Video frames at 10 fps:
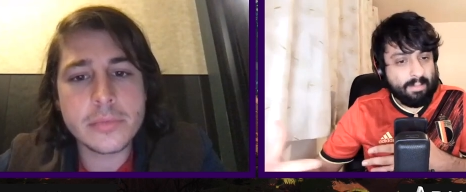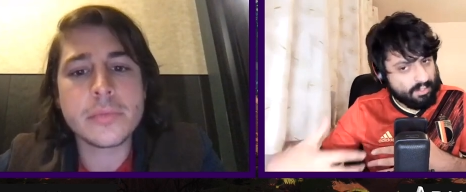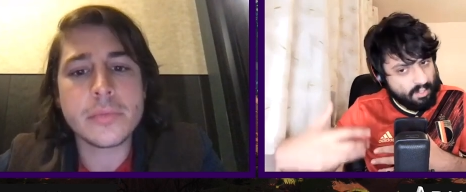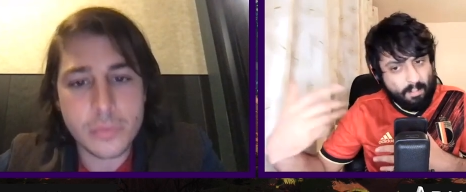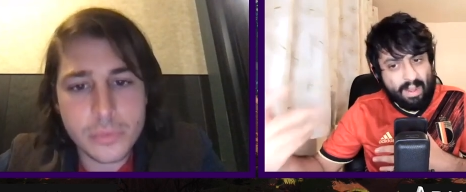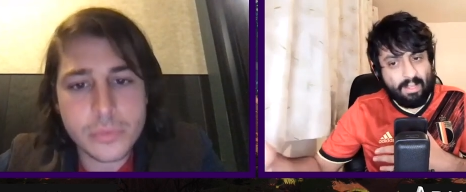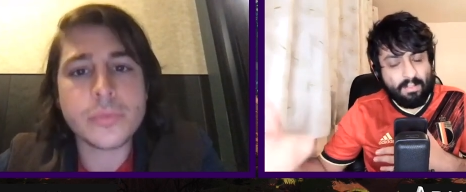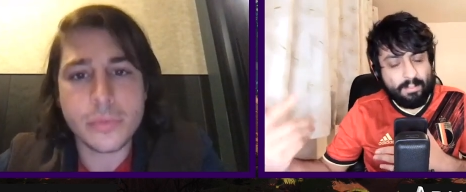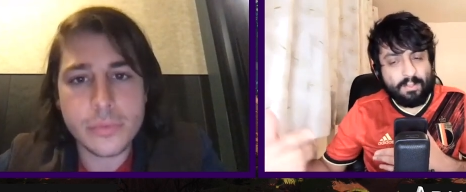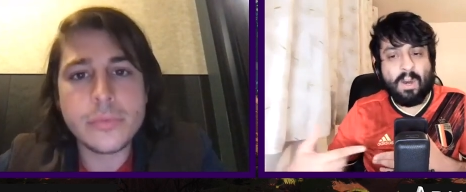Speaker 1: There's so many of
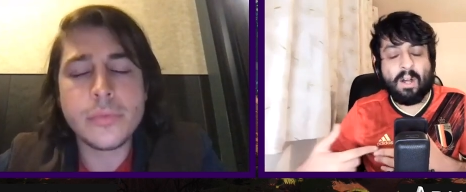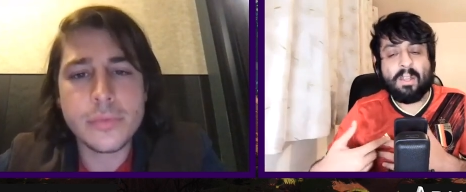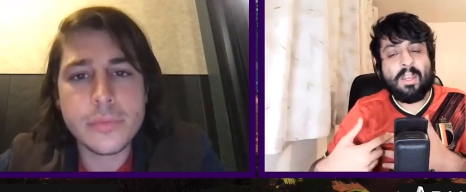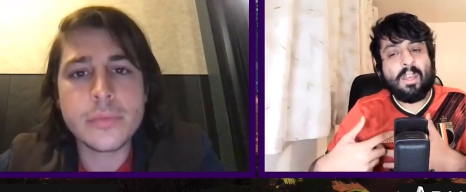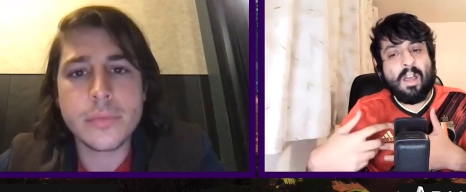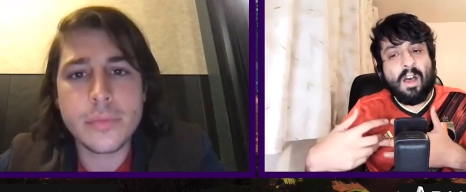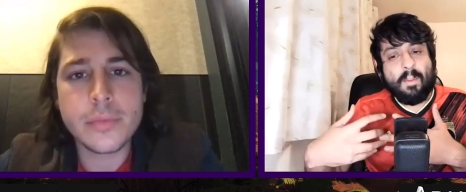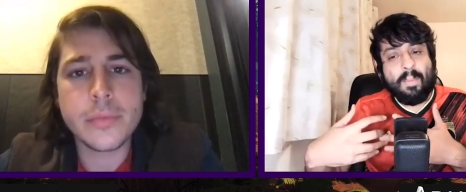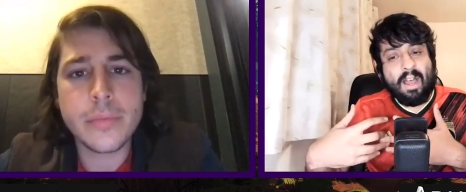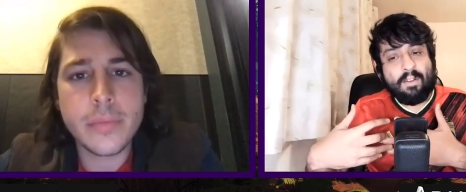them as well.
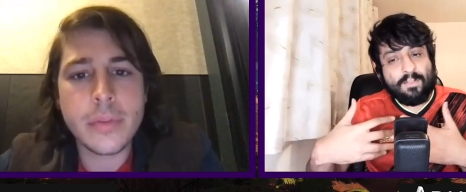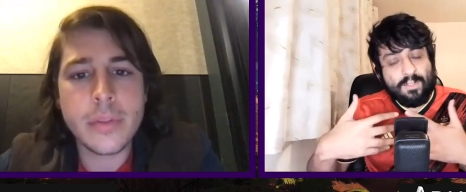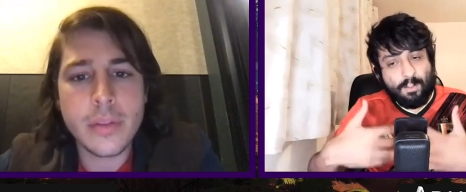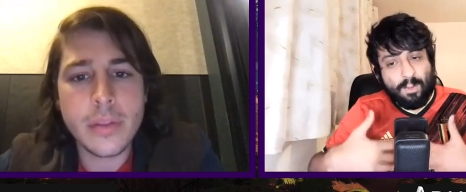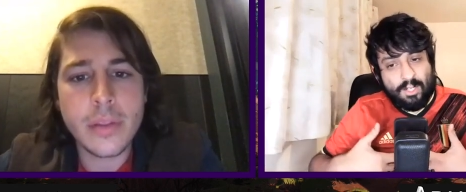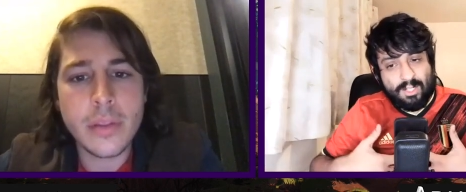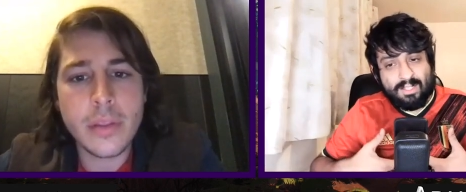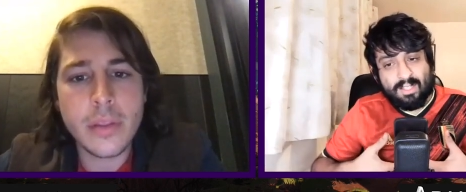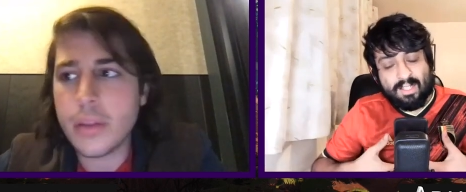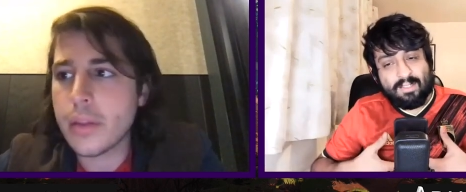Um, I have two
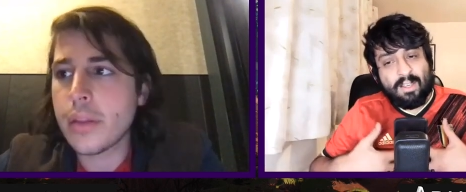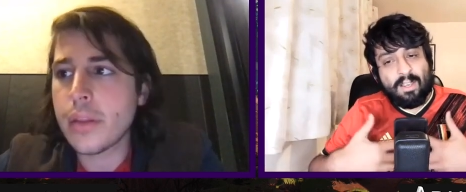questions in this.